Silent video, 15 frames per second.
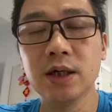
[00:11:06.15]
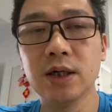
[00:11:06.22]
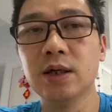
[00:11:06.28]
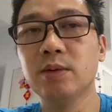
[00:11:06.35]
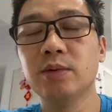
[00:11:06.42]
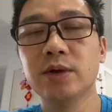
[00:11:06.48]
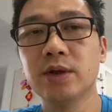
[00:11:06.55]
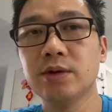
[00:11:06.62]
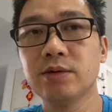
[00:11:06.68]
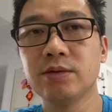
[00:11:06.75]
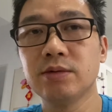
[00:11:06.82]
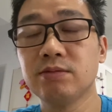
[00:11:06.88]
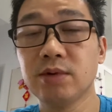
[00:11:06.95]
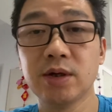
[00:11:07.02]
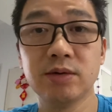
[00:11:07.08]
uh, whether
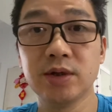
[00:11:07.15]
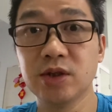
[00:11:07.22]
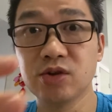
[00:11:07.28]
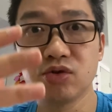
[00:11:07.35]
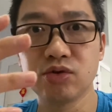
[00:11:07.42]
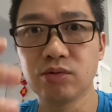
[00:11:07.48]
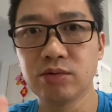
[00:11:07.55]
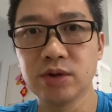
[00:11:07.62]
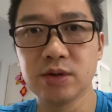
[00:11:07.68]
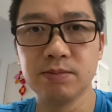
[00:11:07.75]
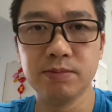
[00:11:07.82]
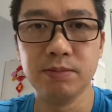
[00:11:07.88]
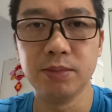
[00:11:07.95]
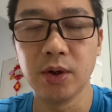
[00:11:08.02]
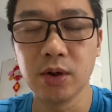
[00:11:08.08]
they're in a storage
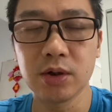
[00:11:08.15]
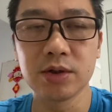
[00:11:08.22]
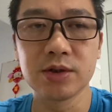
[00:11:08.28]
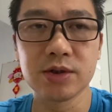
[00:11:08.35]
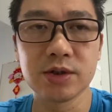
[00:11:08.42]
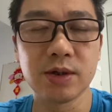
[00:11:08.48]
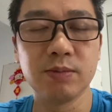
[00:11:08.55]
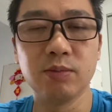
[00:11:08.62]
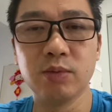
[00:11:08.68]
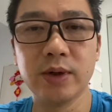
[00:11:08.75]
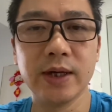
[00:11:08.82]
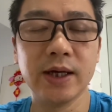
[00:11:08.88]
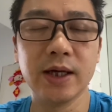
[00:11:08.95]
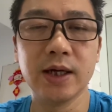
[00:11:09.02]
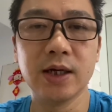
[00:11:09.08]
box
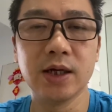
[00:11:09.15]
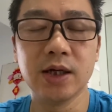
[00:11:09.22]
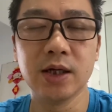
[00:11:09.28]
somewhere,